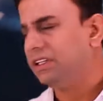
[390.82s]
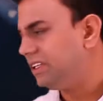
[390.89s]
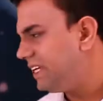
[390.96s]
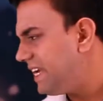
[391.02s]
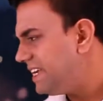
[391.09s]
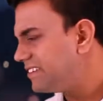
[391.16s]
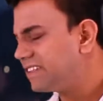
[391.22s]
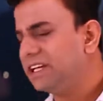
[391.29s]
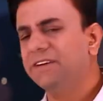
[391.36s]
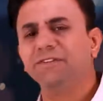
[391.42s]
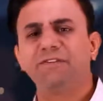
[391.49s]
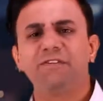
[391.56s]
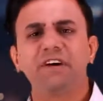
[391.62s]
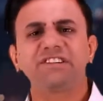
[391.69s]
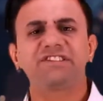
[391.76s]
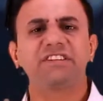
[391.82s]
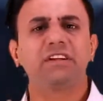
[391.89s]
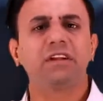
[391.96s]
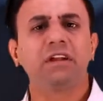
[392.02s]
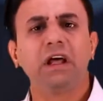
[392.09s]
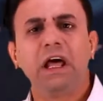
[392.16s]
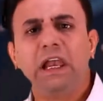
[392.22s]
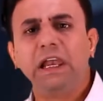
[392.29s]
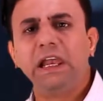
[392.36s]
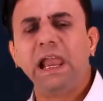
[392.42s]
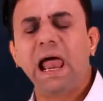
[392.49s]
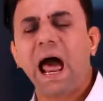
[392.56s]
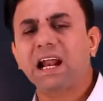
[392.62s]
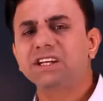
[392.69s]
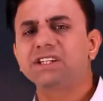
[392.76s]
these lymph vessel,
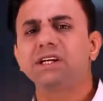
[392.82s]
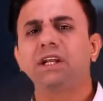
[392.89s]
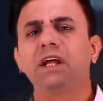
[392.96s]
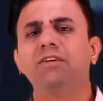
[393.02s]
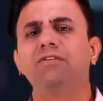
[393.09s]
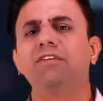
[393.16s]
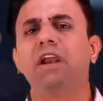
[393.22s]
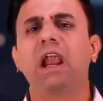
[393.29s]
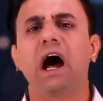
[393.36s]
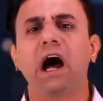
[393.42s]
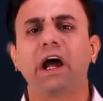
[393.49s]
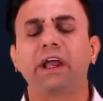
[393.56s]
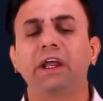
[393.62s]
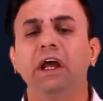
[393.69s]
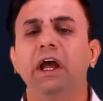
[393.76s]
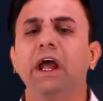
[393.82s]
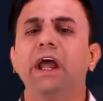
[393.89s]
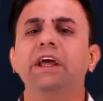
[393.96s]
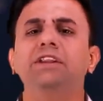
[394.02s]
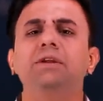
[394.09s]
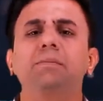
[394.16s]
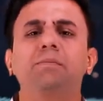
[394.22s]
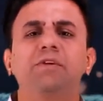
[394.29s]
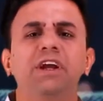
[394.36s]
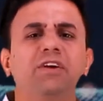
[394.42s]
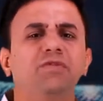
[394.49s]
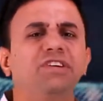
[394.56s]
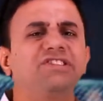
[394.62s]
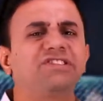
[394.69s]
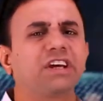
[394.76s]
lacteal and villi, in the
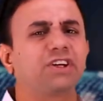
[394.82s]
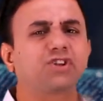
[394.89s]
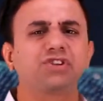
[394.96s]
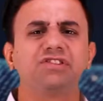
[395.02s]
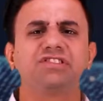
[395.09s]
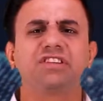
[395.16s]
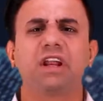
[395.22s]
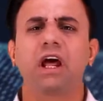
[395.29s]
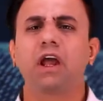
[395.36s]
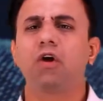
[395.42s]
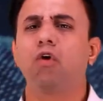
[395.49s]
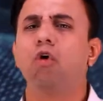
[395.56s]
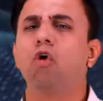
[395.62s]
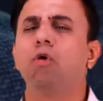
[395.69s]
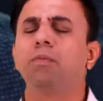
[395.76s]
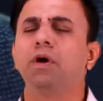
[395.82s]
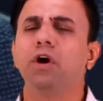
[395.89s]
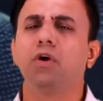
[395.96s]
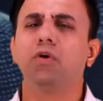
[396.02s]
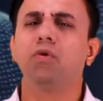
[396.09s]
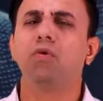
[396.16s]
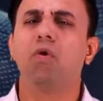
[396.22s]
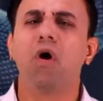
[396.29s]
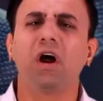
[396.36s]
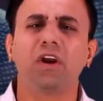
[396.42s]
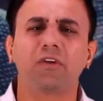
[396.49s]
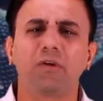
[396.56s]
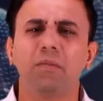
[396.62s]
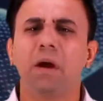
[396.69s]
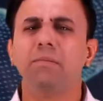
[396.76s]
previous sessions, and I hope you
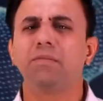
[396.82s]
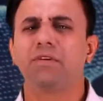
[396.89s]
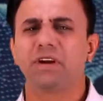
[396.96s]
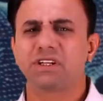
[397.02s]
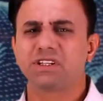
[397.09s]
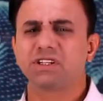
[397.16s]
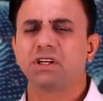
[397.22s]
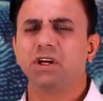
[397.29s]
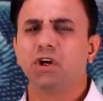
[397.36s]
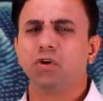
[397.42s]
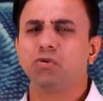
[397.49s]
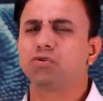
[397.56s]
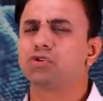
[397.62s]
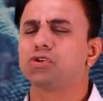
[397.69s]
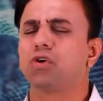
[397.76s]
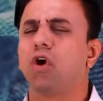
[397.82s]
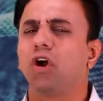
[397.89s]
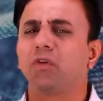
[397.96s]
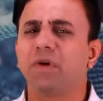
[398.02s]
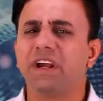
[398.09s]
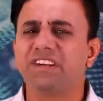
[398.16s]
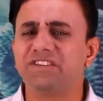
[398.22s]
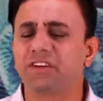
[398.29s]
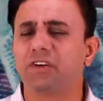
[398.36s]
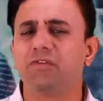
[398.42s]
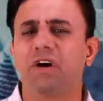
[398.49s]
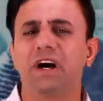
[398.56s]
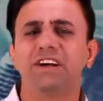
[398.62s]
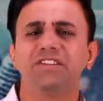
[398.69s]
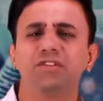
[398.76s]
all remember it. You should always
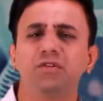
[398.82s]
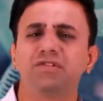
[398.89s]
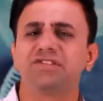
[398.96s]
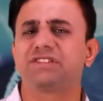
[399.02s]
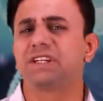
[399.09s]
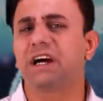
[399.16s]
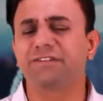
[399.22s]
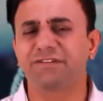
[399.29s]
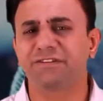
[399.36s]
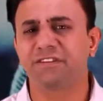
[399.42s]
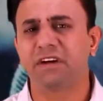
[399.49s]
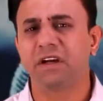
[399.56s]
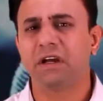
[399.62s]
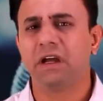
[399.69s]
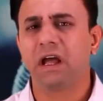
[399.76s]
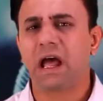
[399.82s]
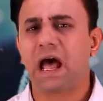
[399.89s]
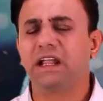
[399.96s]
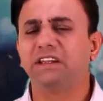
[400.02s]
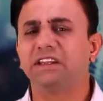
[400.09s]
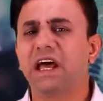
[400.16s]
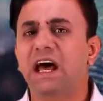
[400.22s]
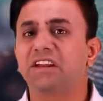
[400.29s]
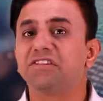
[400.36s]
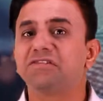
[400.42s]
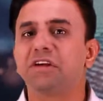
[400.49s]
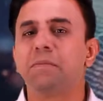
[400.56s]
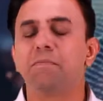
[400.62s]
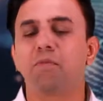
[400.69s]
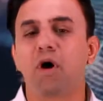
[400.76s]
revise your stuff, and that
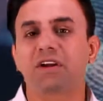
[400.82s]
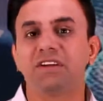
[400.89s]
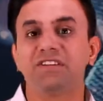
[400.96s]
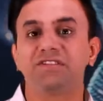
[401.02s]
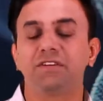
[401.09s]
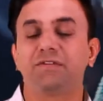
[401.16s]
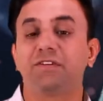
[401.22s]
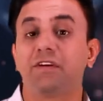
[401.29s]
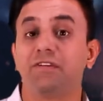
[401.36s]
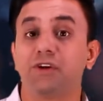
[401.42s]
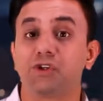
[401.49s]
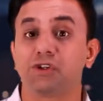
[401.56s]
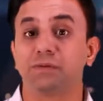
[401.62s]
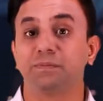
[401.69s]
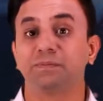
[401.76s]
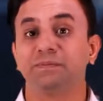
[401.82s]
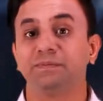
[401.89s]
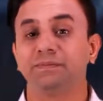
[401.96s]
is the importance of revision.